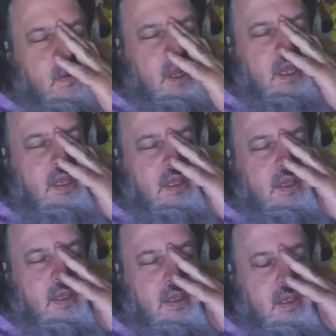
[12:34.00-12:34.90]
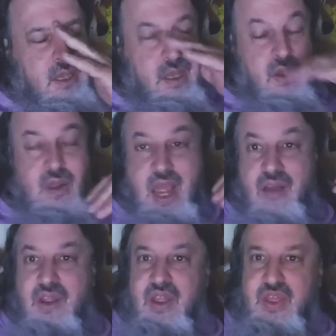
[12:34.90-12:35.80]
when you
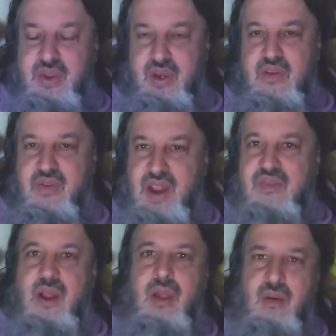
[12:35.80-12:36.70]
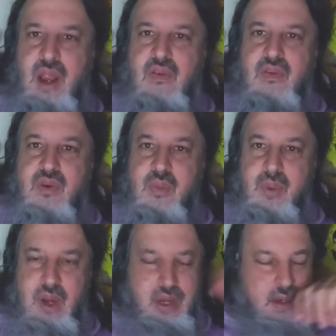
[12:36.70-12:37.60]
have a $35 off
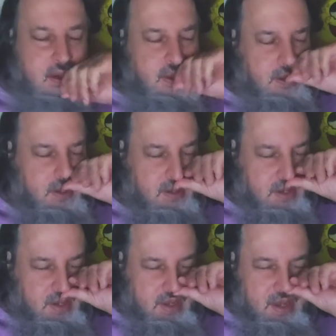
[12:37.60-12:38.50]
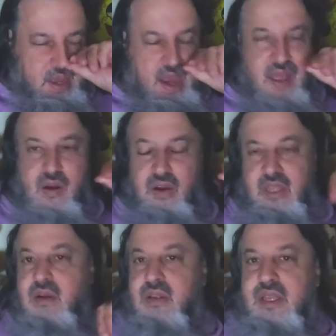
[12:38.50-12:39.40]
coupon. And of course,
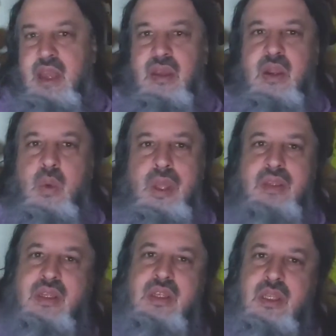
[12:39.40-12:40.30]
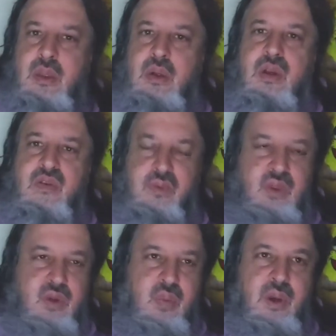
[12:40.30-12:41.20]
they don't tell you what's excluded
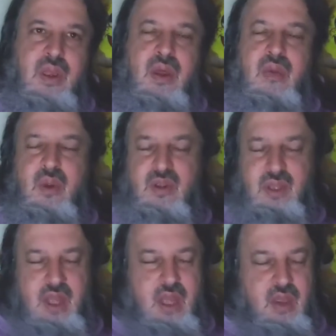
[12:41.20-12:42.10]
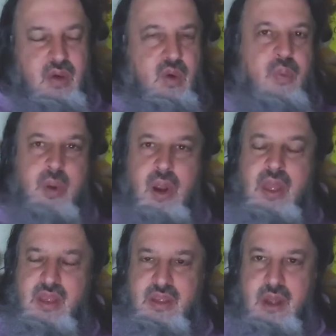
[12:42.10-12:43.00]
from the coupon. In other words, the
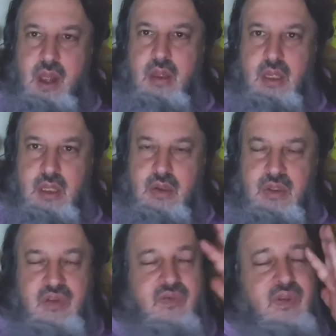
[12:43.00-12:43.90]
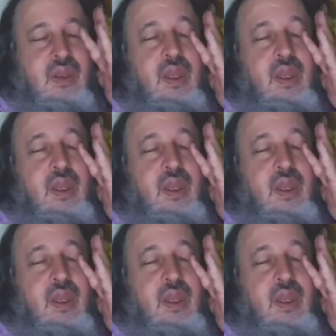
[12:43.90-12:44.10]
coupon isn't all inclusive.